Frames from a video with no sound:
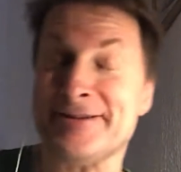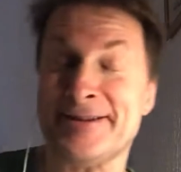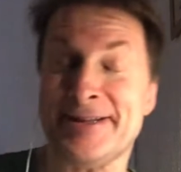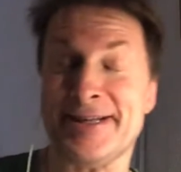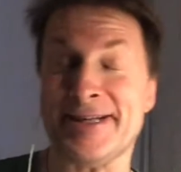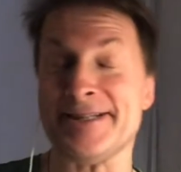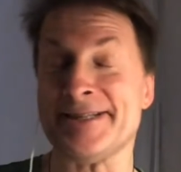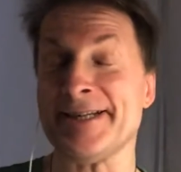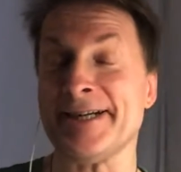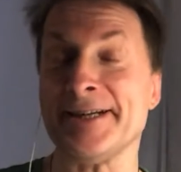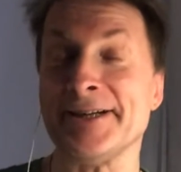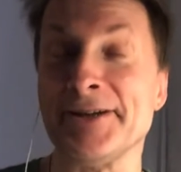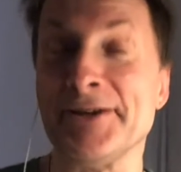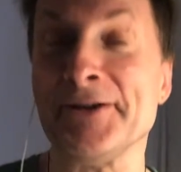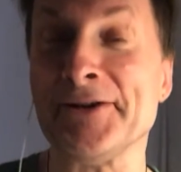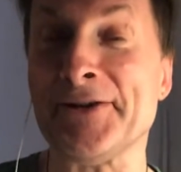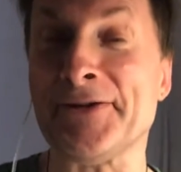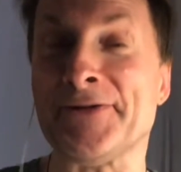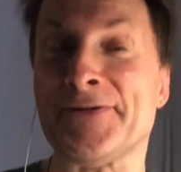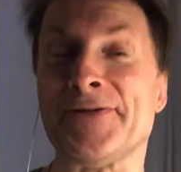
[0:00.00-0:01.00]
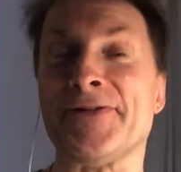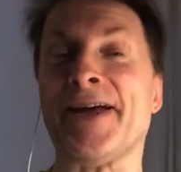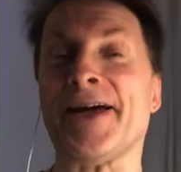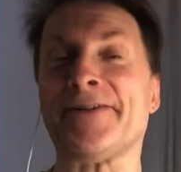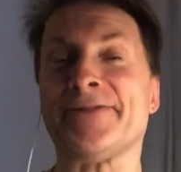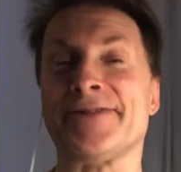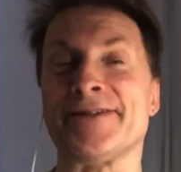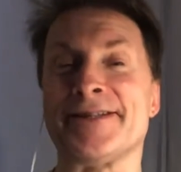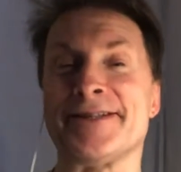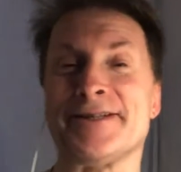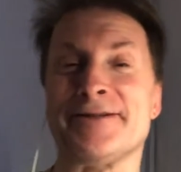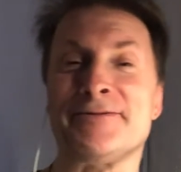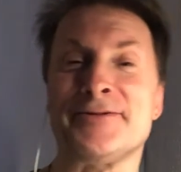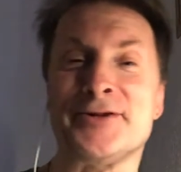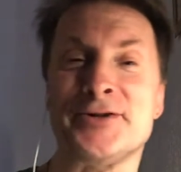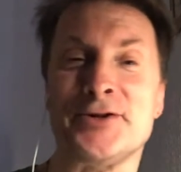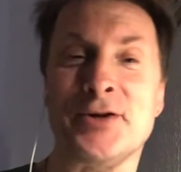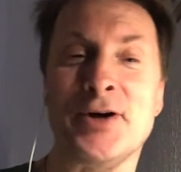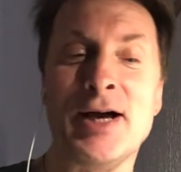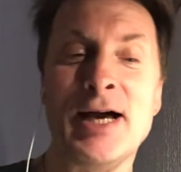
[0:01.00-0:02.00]
to take a lot of flack for this, I'm
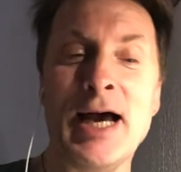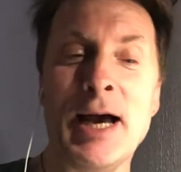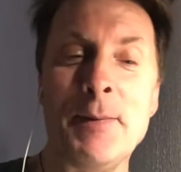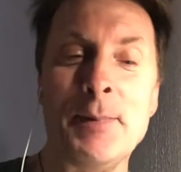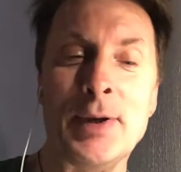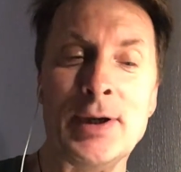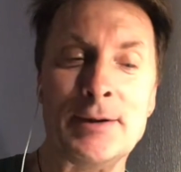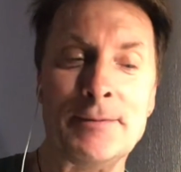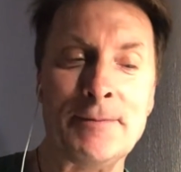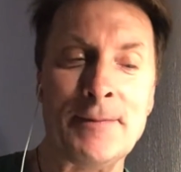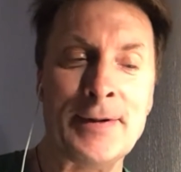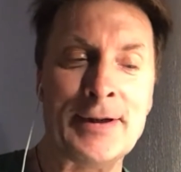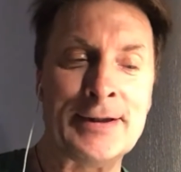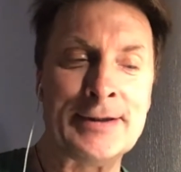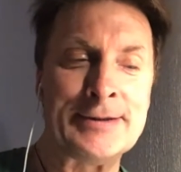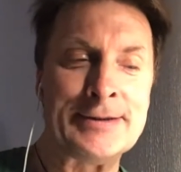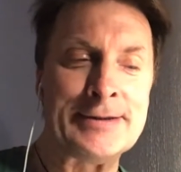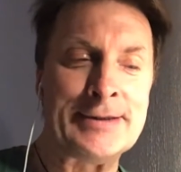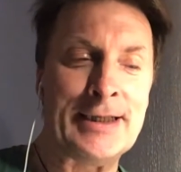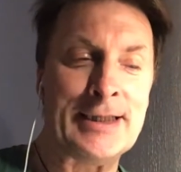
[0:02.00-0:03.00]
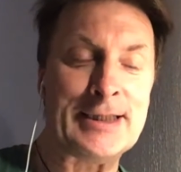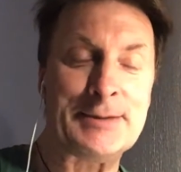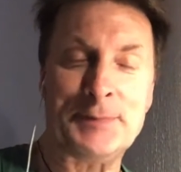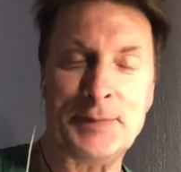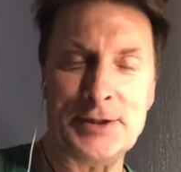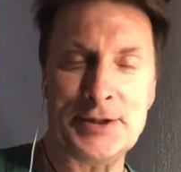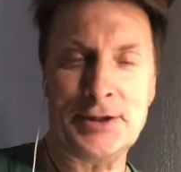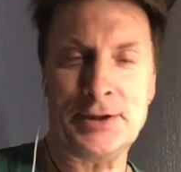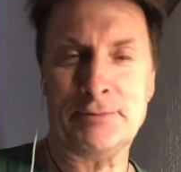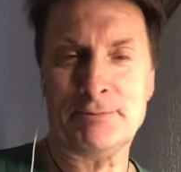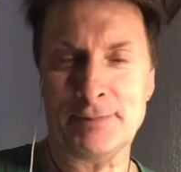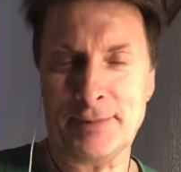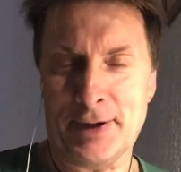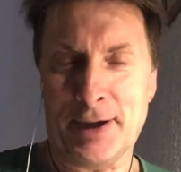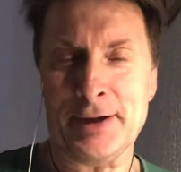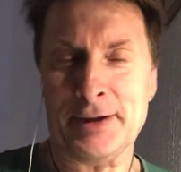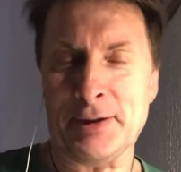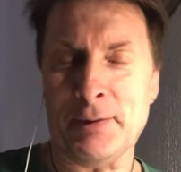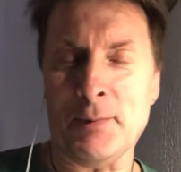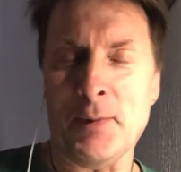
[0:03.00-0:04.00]
sure, but especially
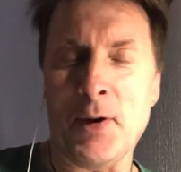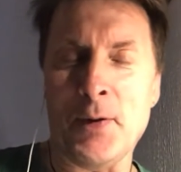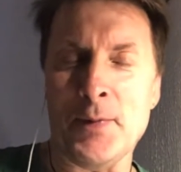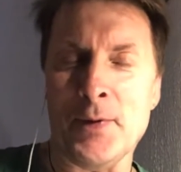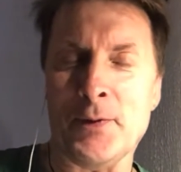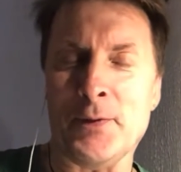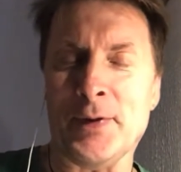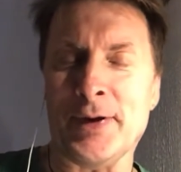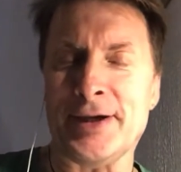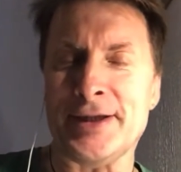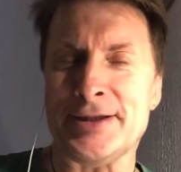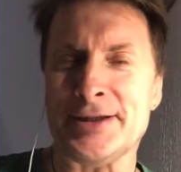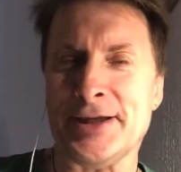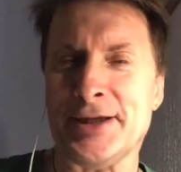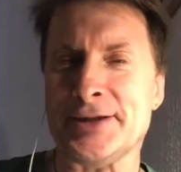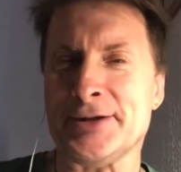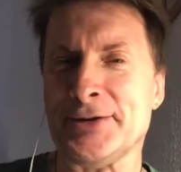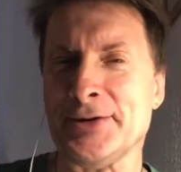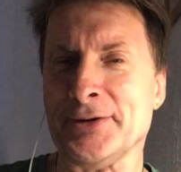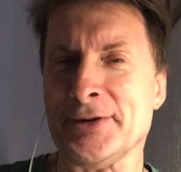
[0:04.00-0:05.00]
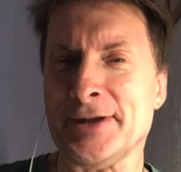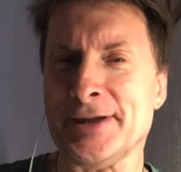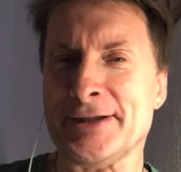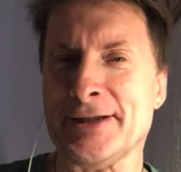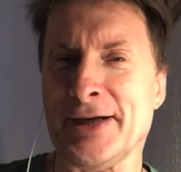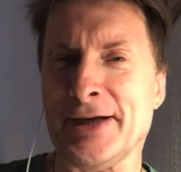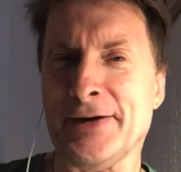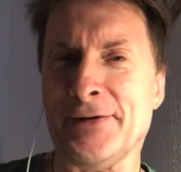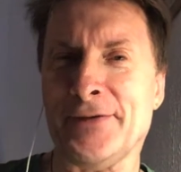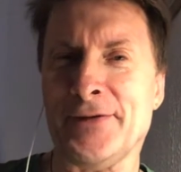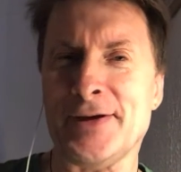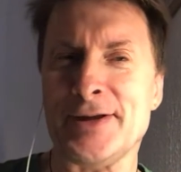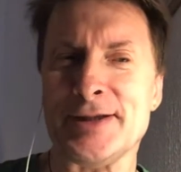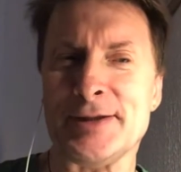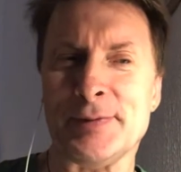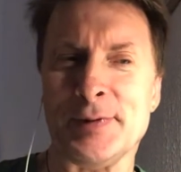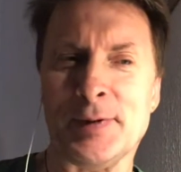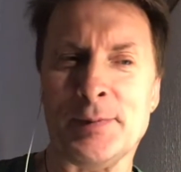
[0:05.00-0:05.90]
at the moment when it's not exactly feasible.